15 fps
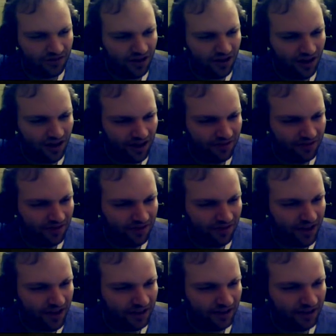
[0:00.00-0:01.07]
In fact,
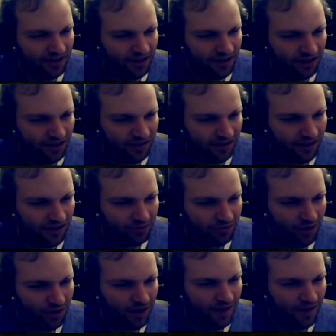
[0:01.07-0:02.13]
that's why I
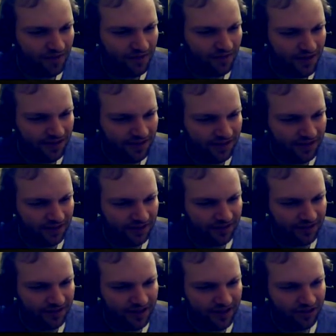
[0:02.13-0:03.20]
have these things right here
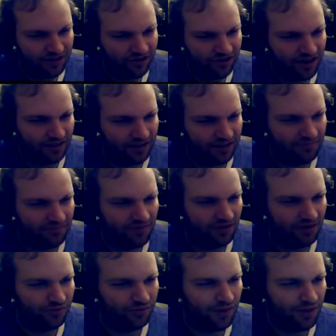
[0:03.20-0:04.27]
to try to sway
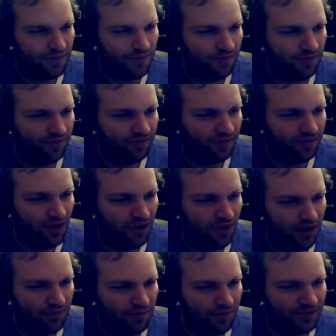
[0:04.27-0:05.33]
people from going
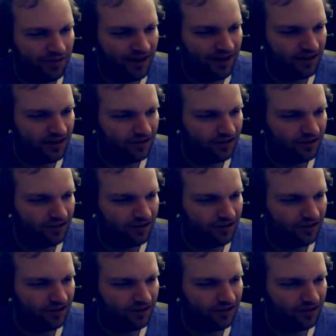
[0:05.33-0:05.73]
upstairs.